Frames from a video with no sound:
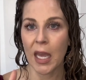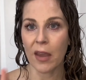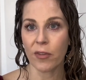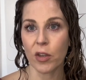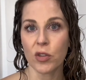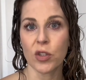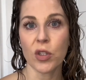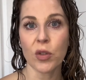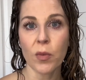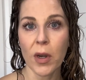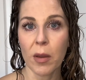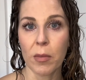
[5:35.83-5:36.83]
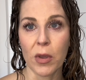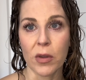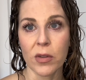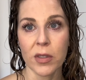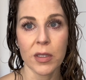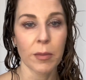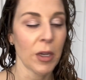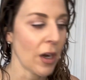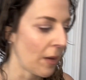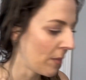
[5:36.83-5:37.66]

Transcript: If you do want a mousse, let me grab